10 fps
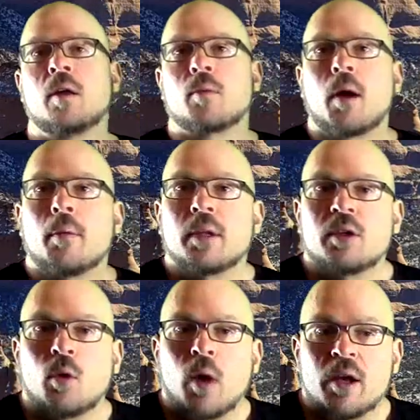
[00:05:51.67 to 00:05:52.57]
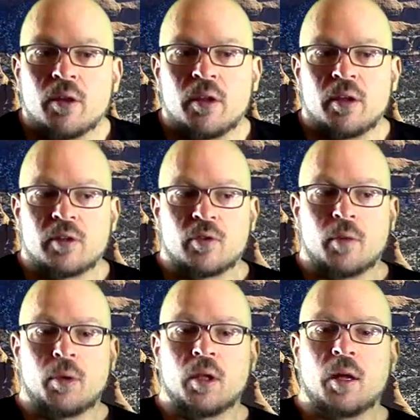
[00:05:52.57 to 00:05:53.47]
Probably no wider than this for
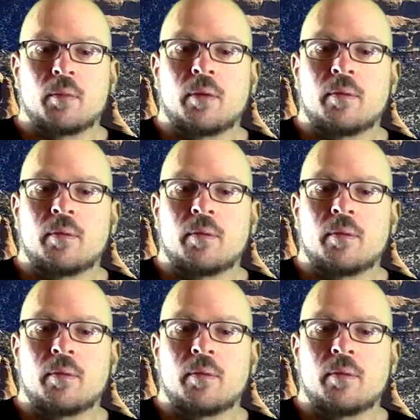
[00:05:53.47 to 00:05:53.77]
a pull-up.